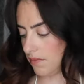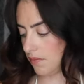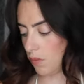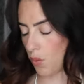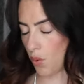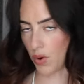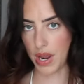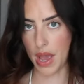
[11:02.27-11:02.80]

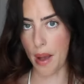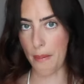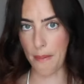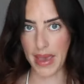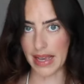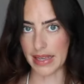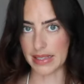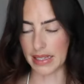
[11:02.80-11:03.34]
worn it
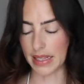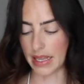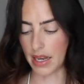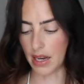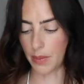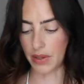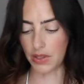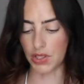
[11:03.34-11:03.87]
amazingly in
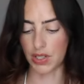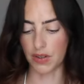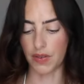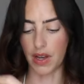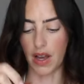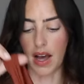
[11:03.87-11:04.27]
a bunch of different